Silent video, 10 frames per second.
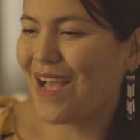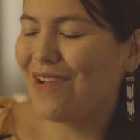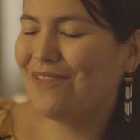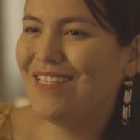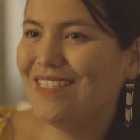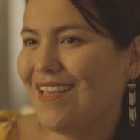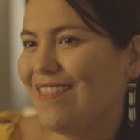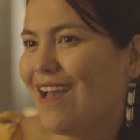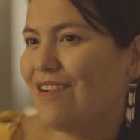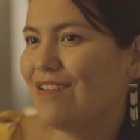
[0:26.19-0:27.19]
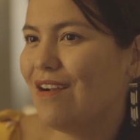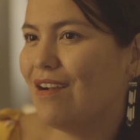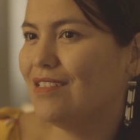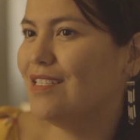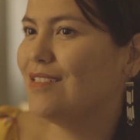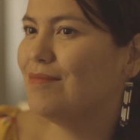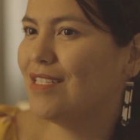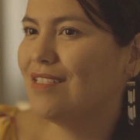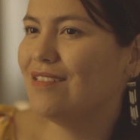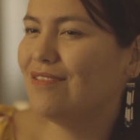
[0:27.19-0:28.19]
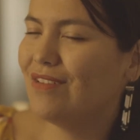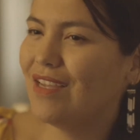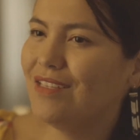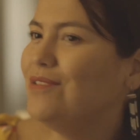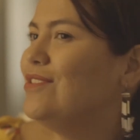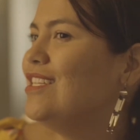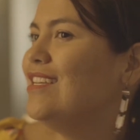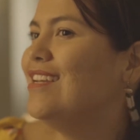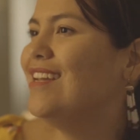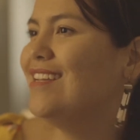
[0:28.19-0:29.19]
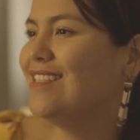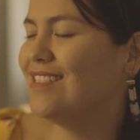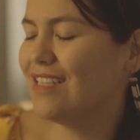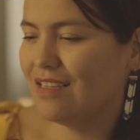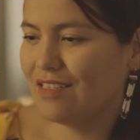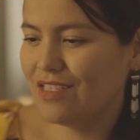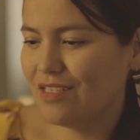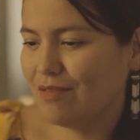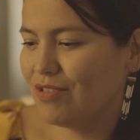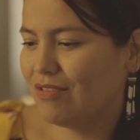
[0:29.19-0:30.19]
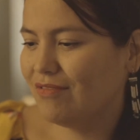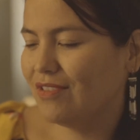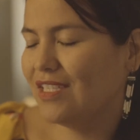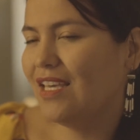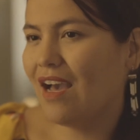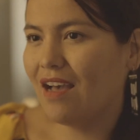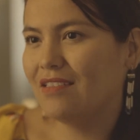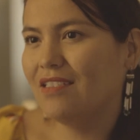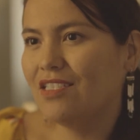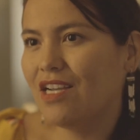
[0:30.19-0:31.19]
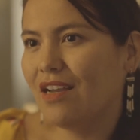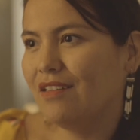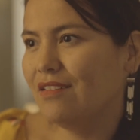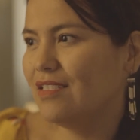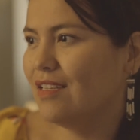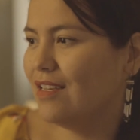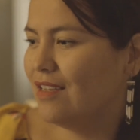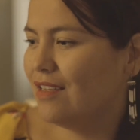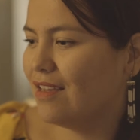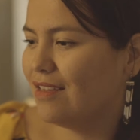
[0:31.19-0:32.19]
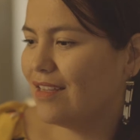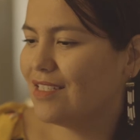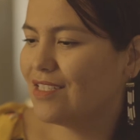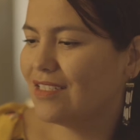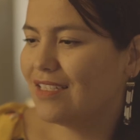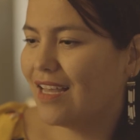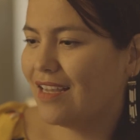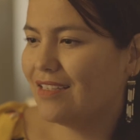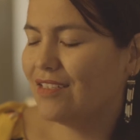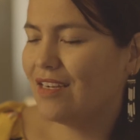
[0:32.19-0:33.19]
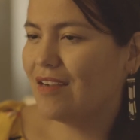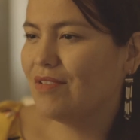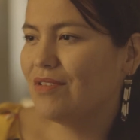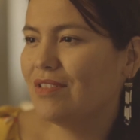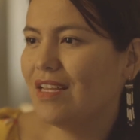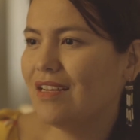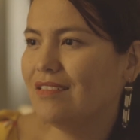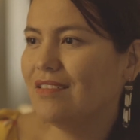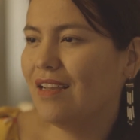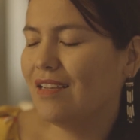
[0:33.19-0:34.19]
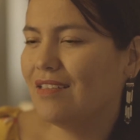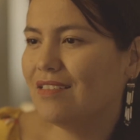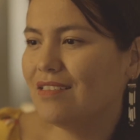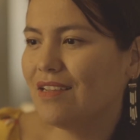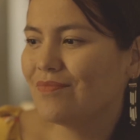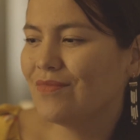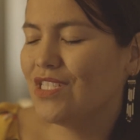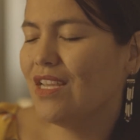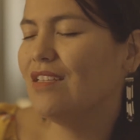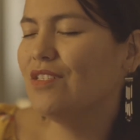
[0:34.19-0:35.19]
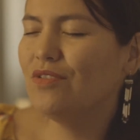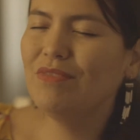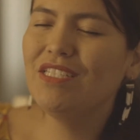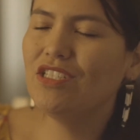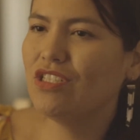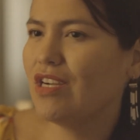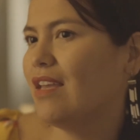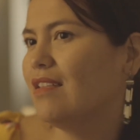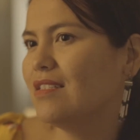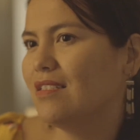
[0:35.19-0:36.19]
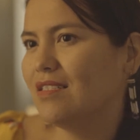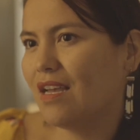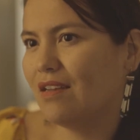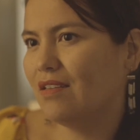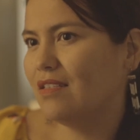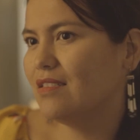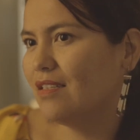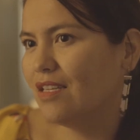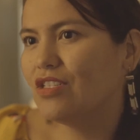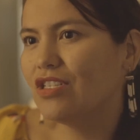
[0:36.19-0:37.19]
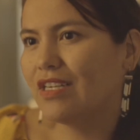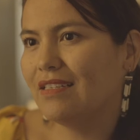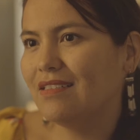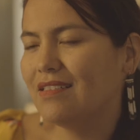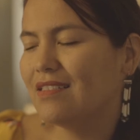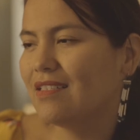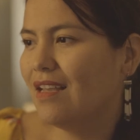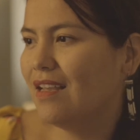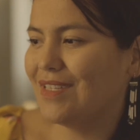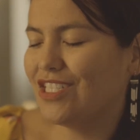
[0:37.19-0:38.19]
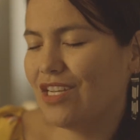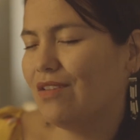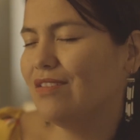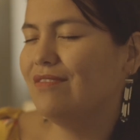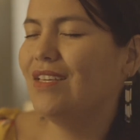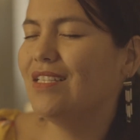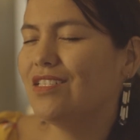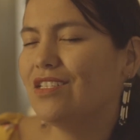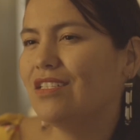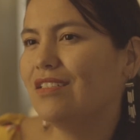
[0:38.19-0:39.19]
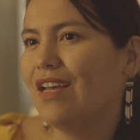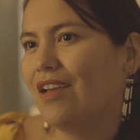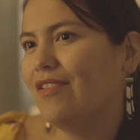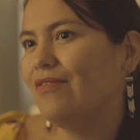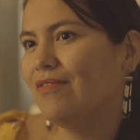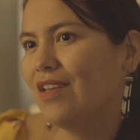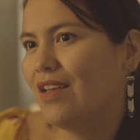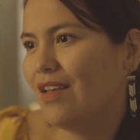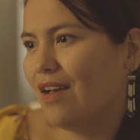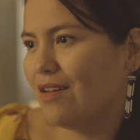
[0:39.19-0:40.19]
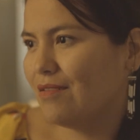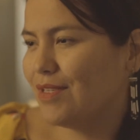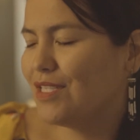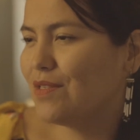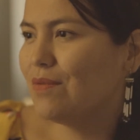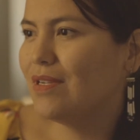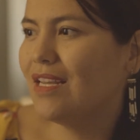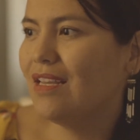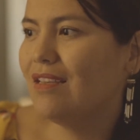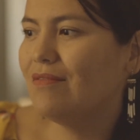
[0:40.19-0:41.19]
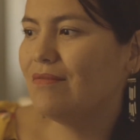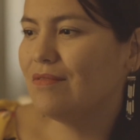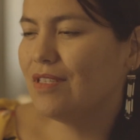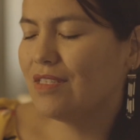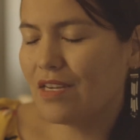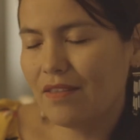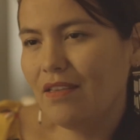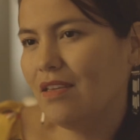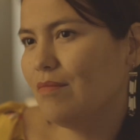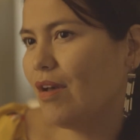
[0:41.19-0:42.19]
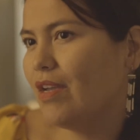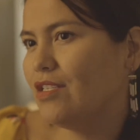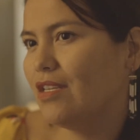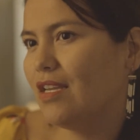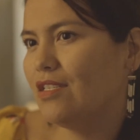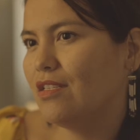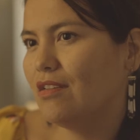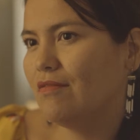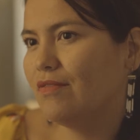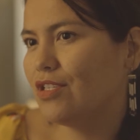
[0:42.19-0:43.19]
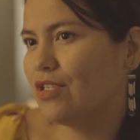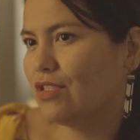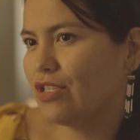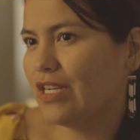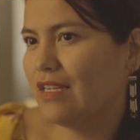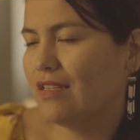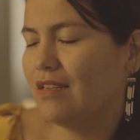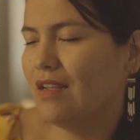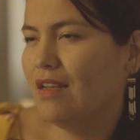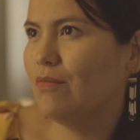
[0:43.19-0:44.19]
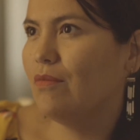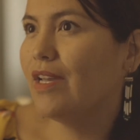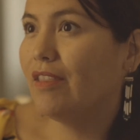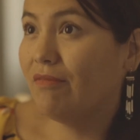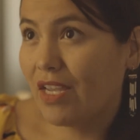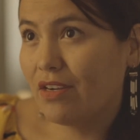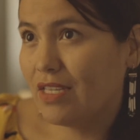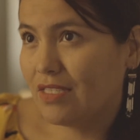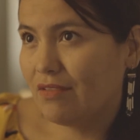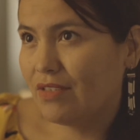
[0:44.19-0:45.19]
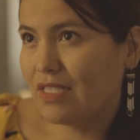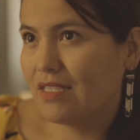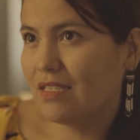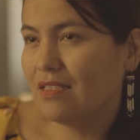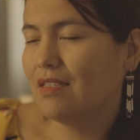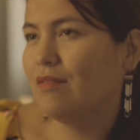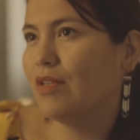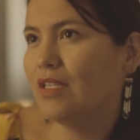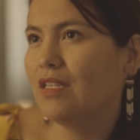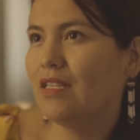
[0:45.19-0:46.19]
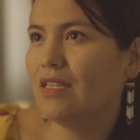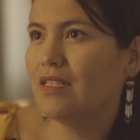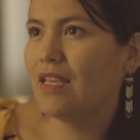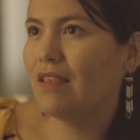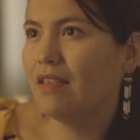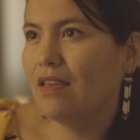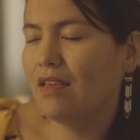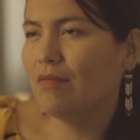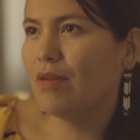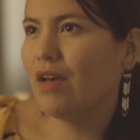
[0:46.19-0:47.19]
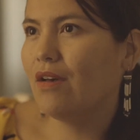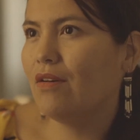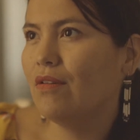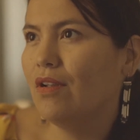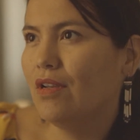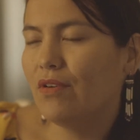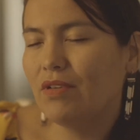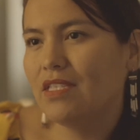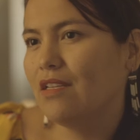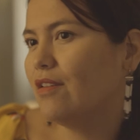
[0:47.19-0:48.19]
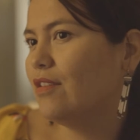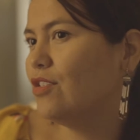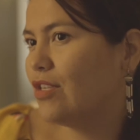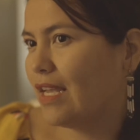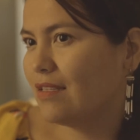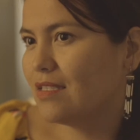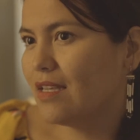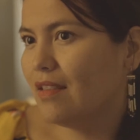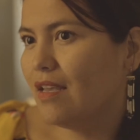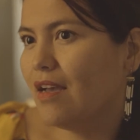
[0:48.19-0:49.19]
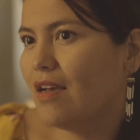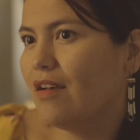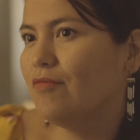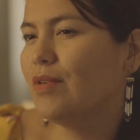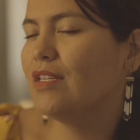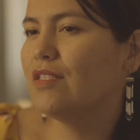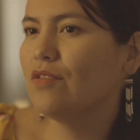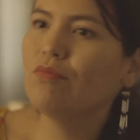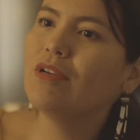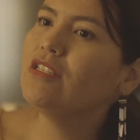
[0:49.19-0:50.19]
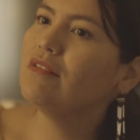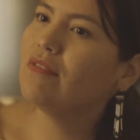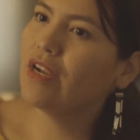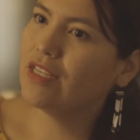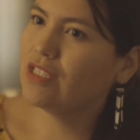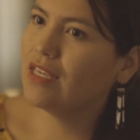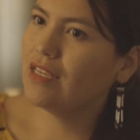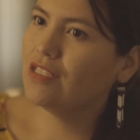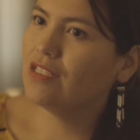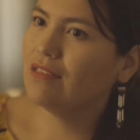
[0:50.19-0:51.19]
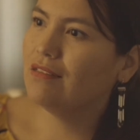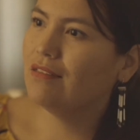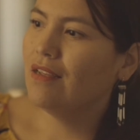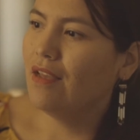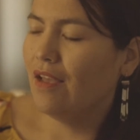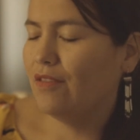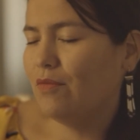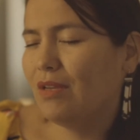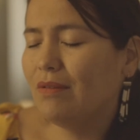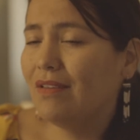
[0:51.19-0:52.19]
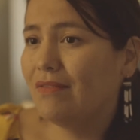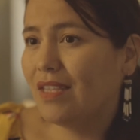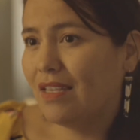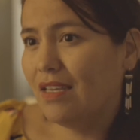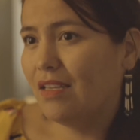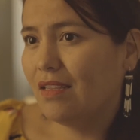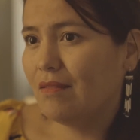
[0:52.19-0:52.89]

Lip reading: I always say that her autism doesn't define who she is. She's a beautiful Kia'ani child. That's our clan, our Navajo clan. And she has so many strengths and talents and interests that she cultivates in her life. And so when I start thinking about education for children with varying differences and abilities, I think about focusing on the strengths that they have, because so much of our education and the way we even think